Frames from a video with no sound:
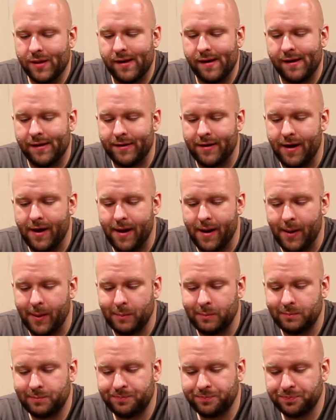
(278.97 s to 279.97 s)
And
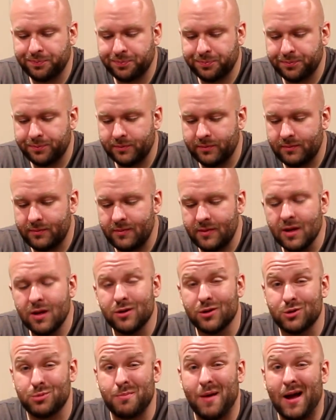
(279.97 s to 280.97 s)
there
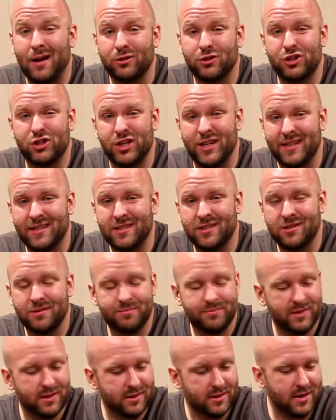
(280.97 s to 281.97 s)
was mouse shits
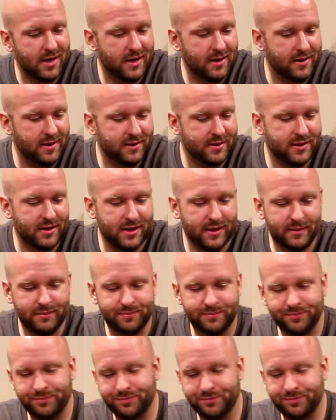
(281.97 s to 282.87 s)
inside of this thing.